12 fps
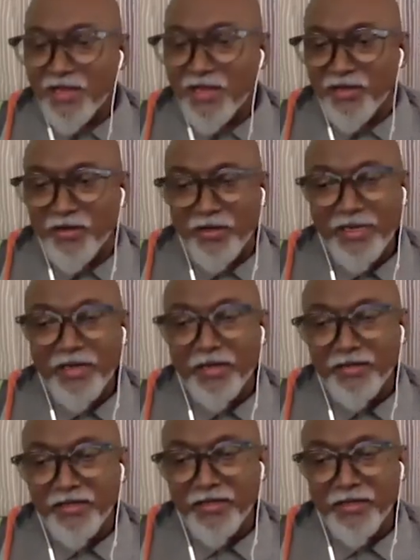you know like
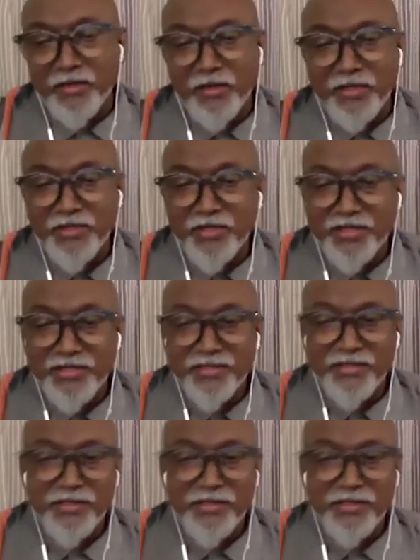i think you know education